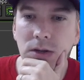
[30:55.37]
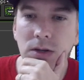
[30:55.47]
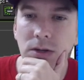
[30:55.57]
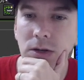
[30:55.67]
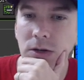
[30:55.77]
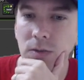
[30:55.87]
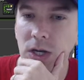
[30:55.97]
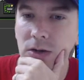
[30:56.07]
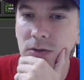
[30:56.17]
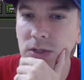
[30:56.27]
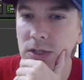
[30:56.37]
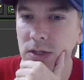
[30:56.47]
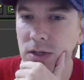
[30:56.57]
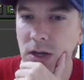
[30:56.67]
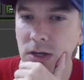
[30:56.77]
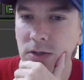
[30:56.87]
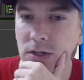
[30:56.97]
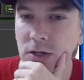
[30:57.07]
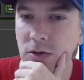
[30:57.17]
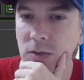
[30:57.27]
EM angle
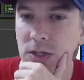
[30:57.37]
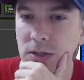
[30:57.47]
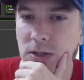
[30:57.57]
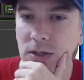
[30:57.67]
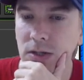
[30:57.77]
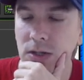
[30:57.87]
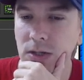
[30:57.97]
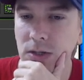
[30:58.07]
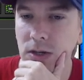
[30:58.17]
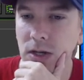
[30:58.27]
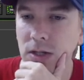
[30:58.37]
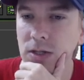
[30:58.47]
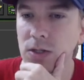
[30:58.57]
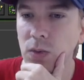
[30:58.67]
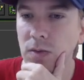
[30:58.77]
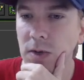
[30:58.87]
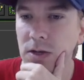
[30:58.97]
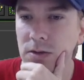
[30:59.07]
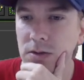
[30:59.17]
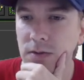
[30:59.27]
increment is alien sweep
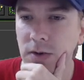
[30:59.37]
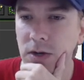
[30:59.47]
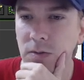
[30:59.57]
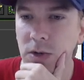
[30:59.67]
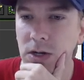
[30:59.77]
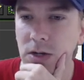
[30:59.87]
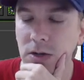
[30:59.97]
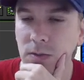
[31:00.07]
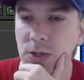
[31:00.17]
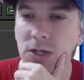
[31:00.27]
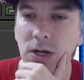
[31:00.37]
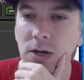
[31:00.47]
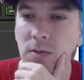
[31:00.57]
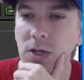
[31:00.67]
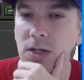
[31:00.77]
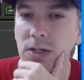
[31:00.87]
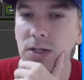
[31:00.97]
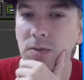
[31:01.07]
angle divided by how much time it needs to be